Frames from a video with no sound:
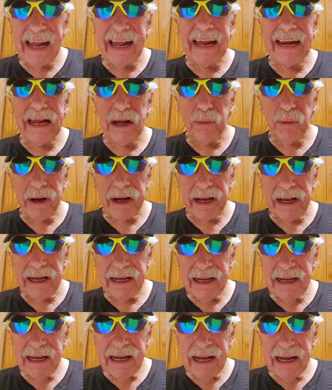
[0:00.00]
anyway,
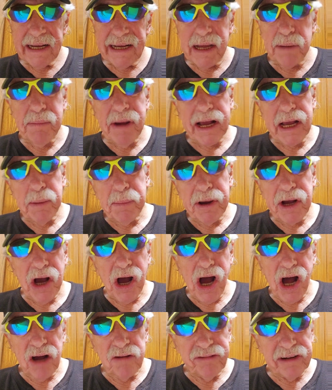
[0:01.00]
get my cup of
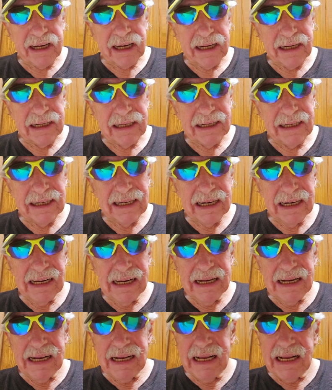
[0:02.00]
coffee,
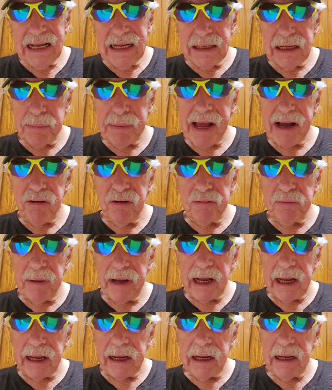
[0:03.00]
get back with
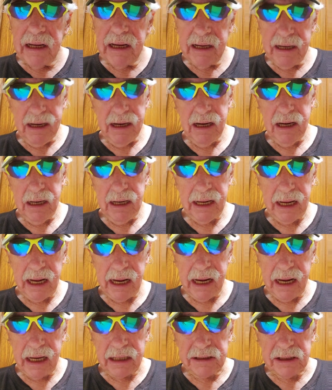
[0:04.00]
my
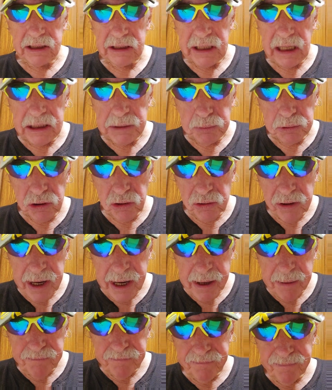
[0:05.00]
exercise
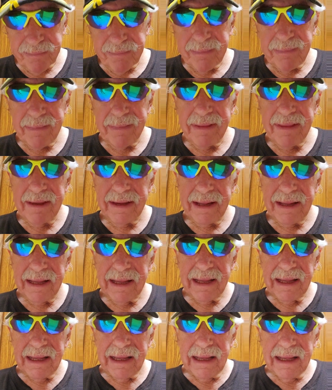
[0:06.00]
program,
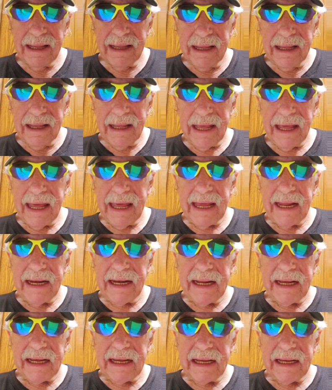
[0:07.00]

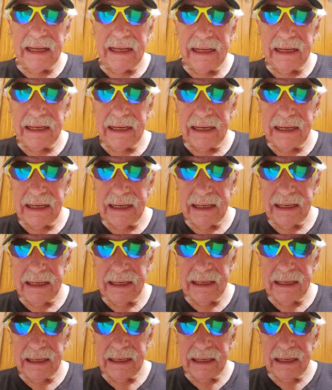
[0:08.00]
and uh,
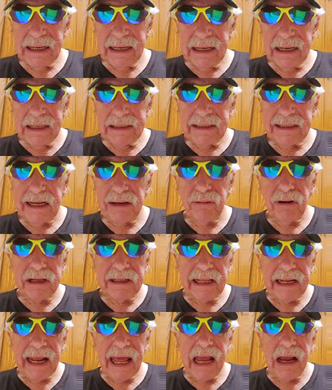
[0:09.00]
see what
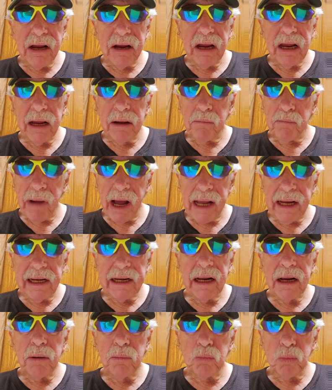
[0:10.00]
today might
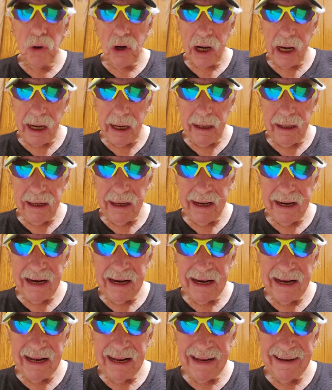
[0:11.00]
bring
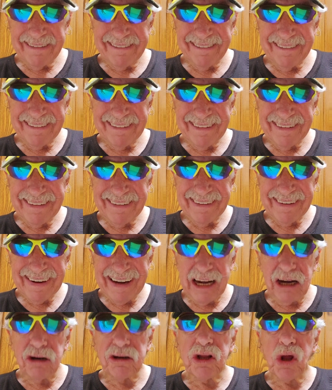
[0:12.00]

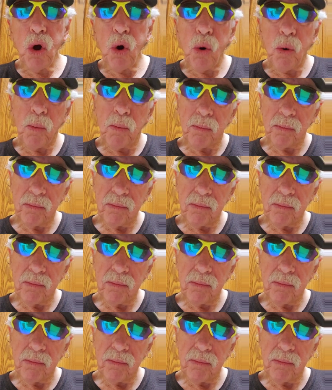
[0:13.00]
here at the home.